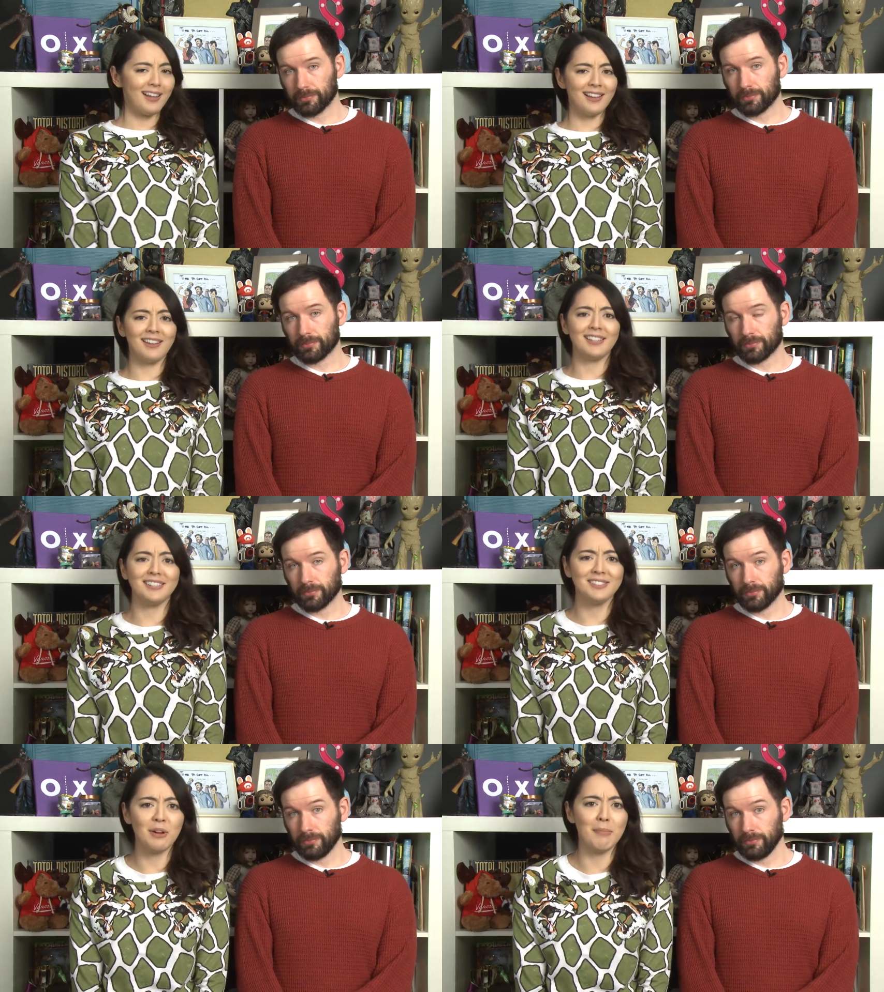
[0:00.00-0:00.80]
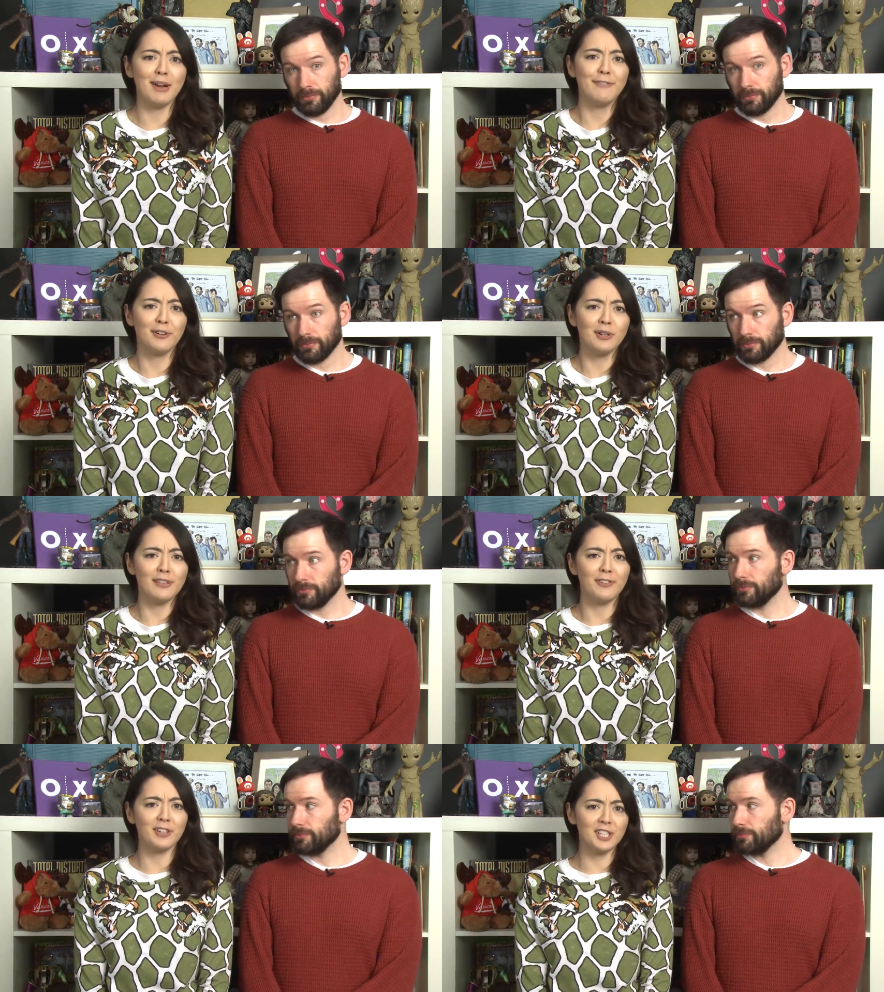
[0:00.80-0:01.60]
Speaker 1: Uh, it's not my
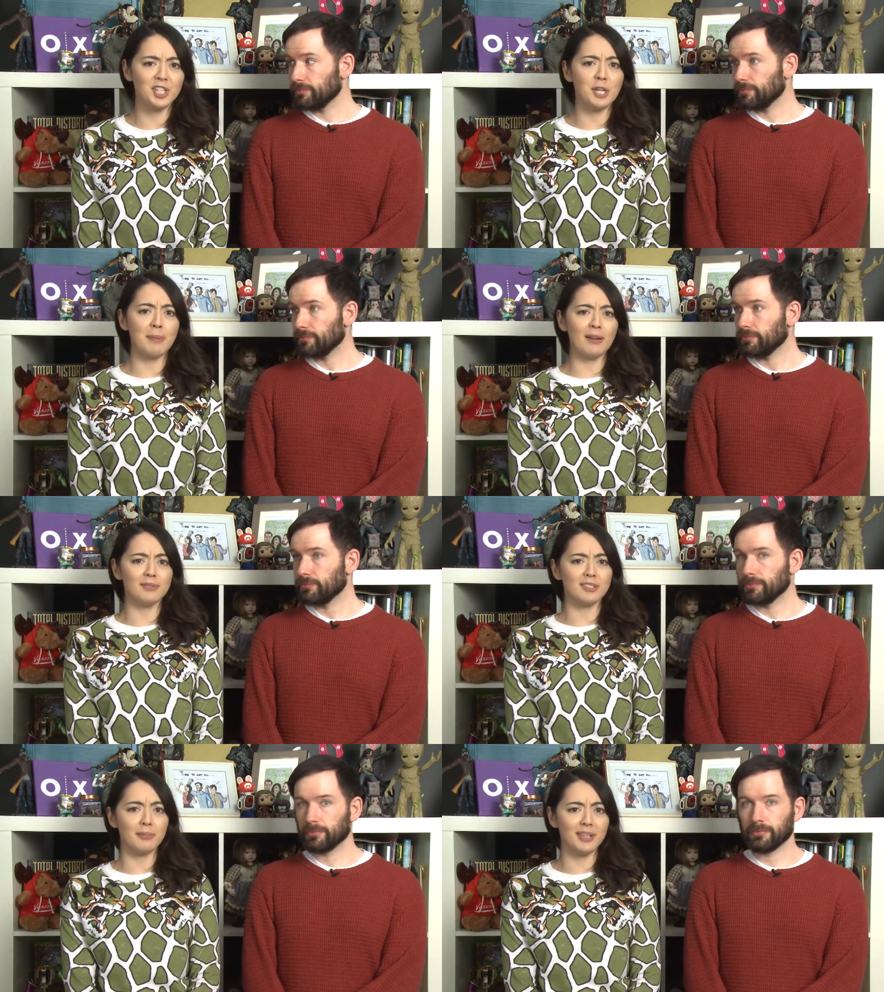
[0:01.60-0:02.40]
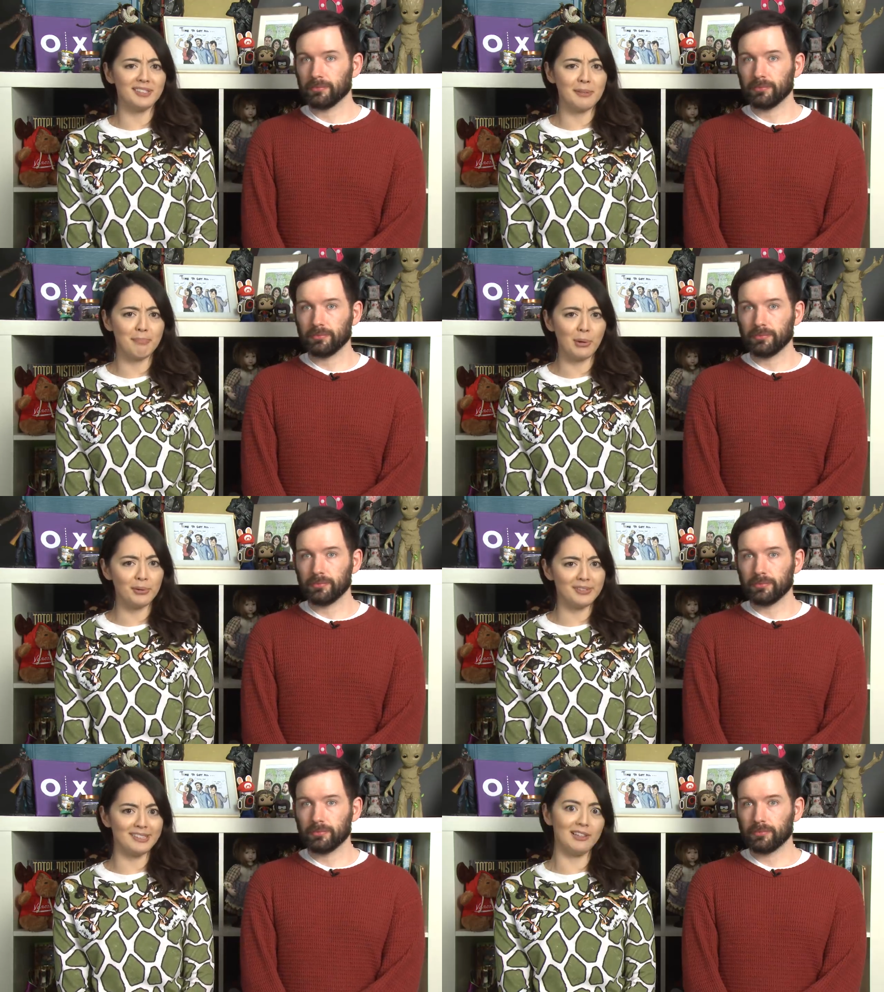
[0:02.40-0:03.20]
fault if you're going to cheap out on something as
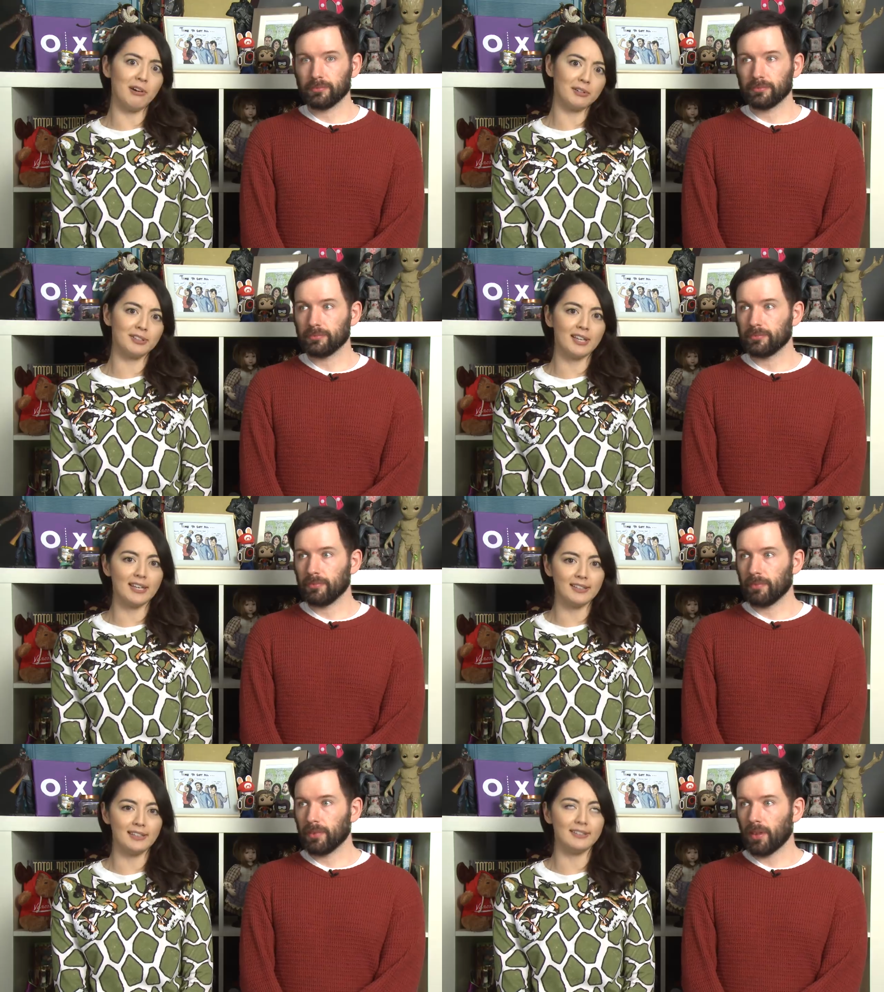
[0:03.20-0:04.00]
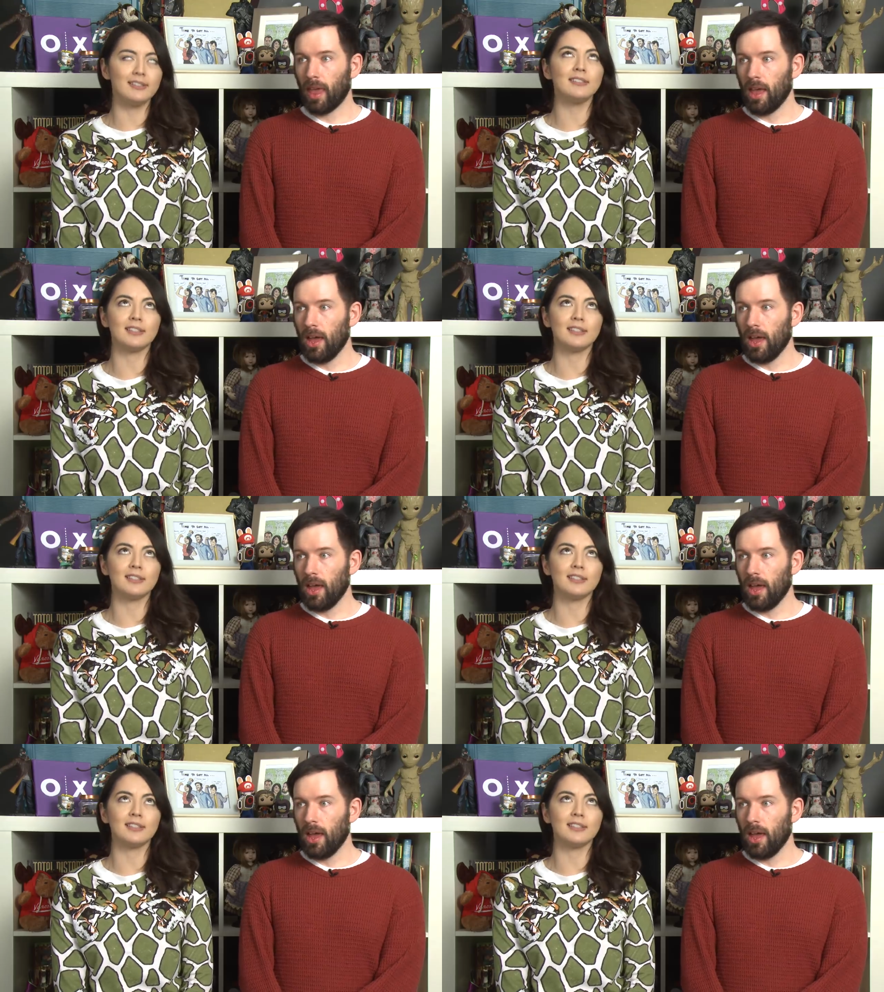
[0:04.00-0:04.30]
important as locks, Caitlin.